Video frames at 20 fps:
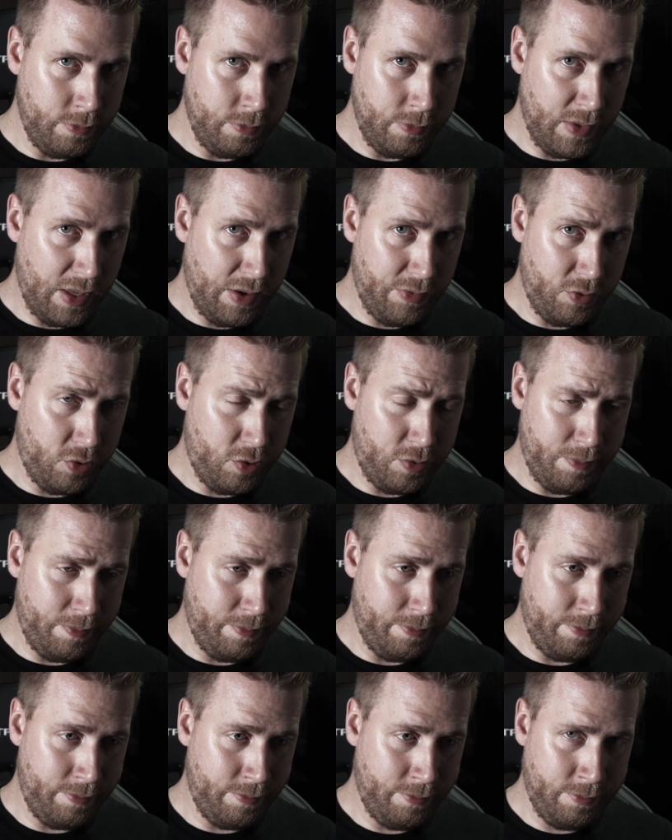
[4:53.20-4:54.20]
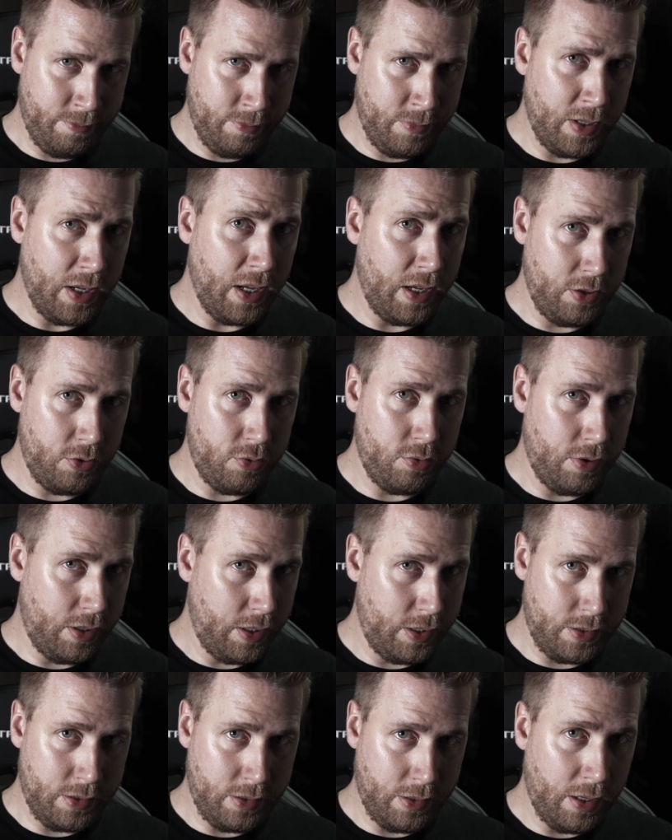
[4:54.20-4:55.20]
Never. I
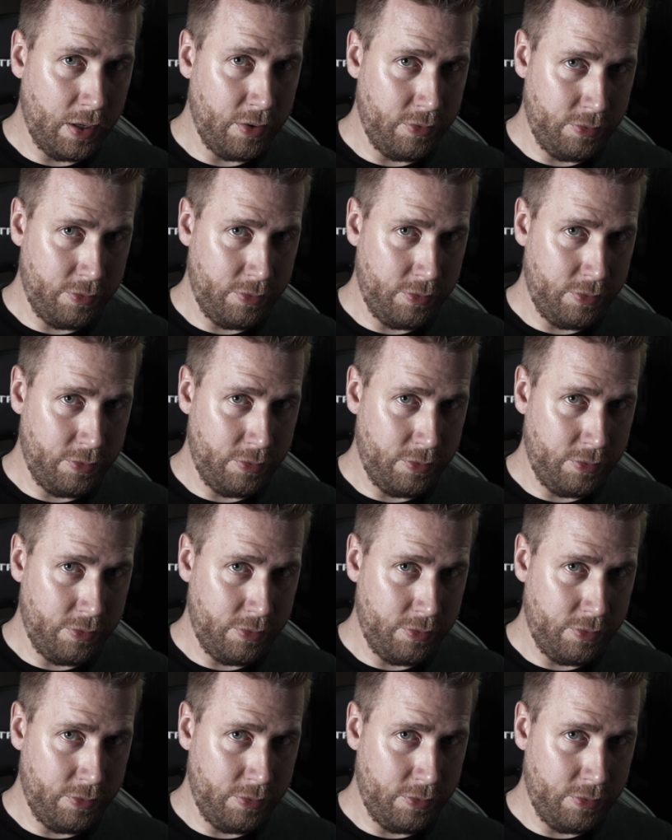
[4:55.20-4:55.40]
tried, I